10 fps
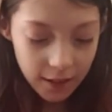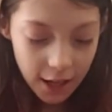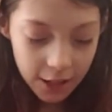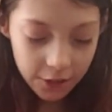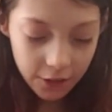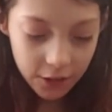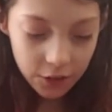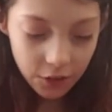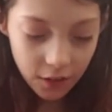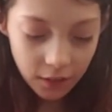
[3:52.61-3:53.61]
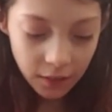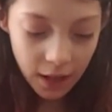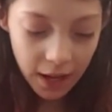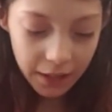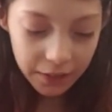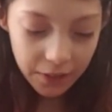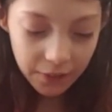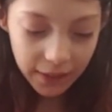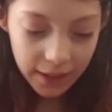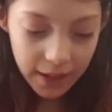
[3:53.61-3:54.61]
And you're going to draw a line
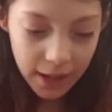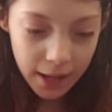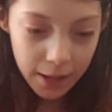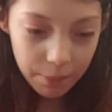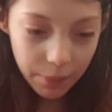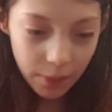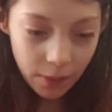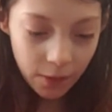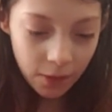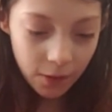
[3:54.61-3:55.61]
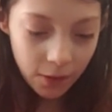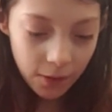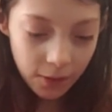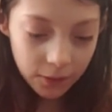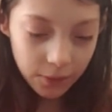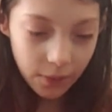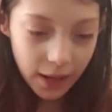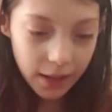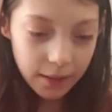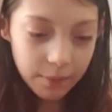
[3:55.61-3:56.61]
going up all the
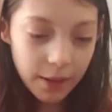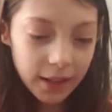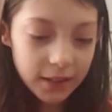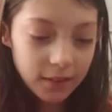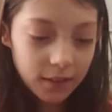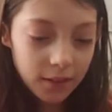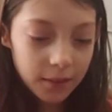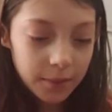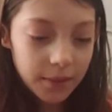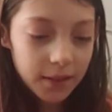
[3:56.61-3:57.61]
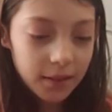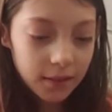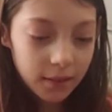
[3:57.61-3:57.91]
way by his arms.